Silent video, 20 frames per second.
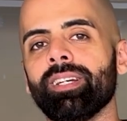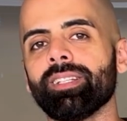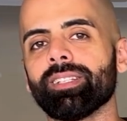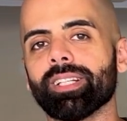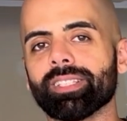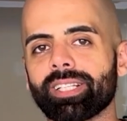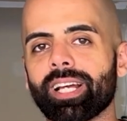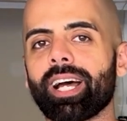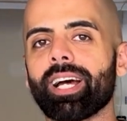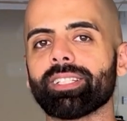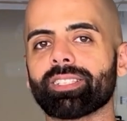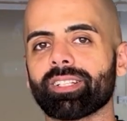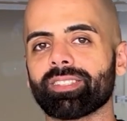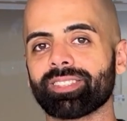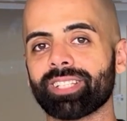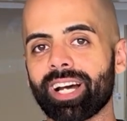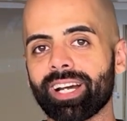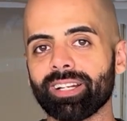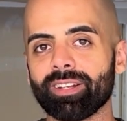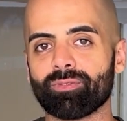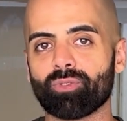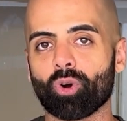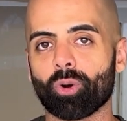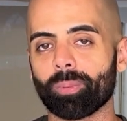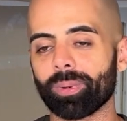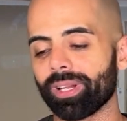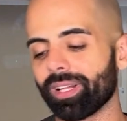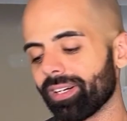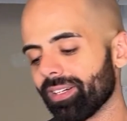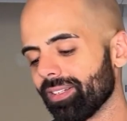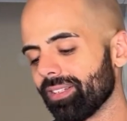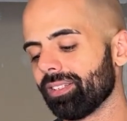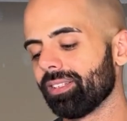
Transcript: this has a tiny formula.